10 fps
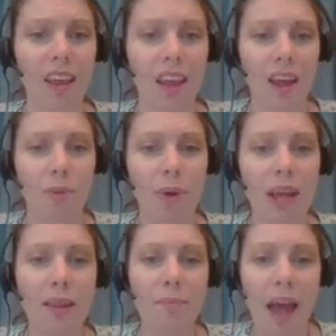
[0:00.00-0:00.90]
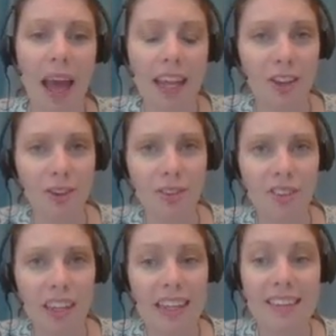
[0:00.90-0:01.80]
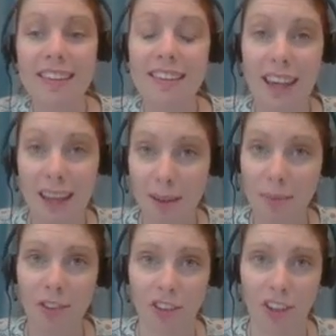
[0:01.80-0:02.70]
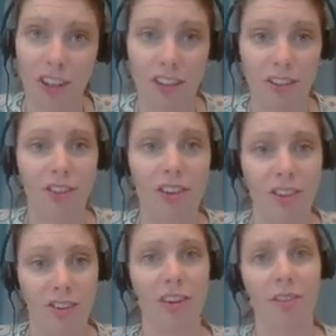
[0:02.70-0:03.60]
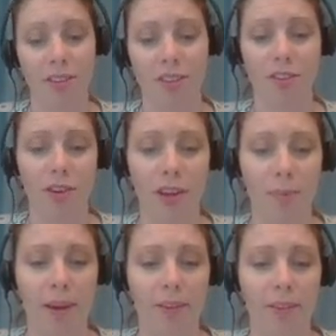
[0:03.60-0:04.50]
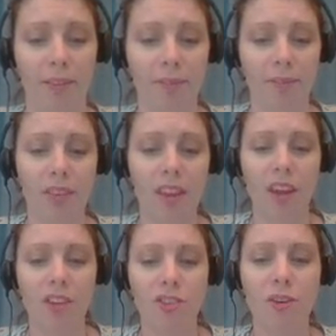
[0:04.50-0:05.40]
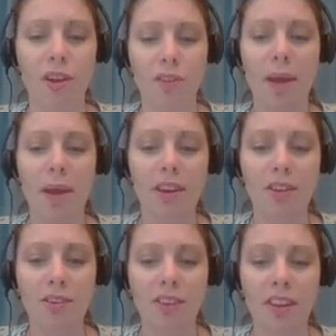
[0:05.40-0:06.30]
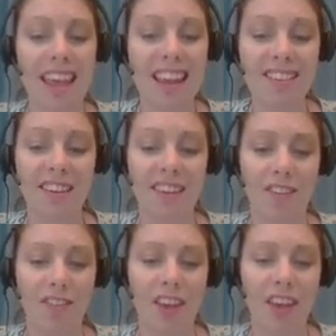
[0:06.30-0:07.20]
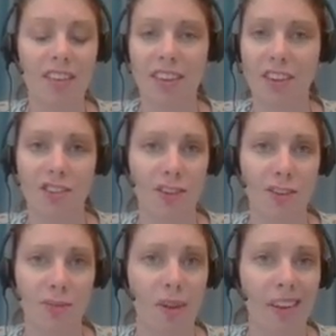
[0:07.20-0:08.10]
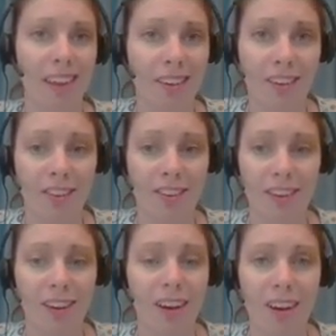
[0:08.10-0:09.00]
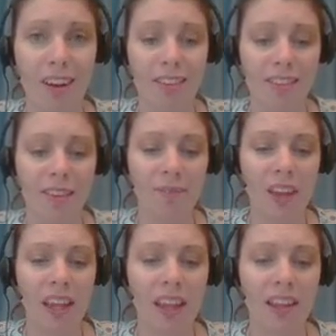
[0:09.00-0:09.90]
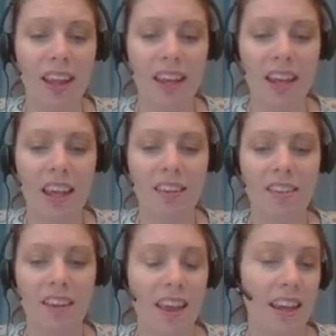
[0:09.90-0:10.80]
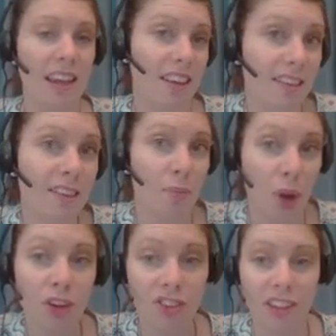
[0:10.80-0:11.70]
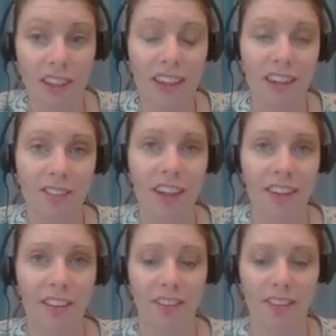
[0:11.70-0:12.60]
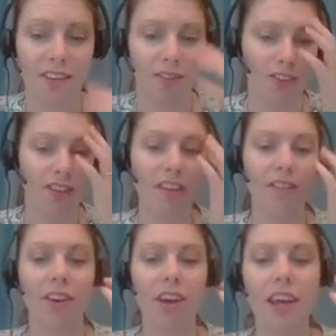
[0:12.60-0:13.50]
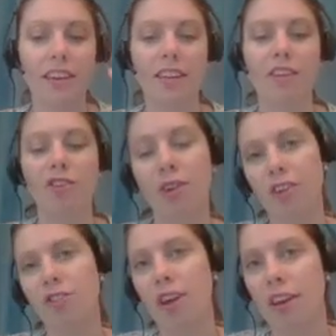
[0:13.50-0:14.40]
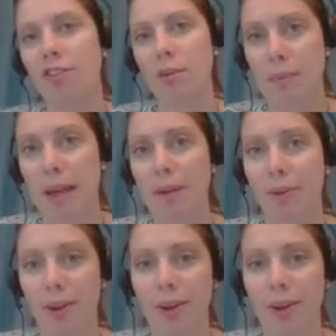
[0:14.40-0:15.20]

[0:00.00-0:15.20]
When the bad news isn't damaging, you could start with the direct pattern. So if the bad news is insignificant, such as a small increase in cost, then it doesn't personally affect the receiver, then the direct strategy might work.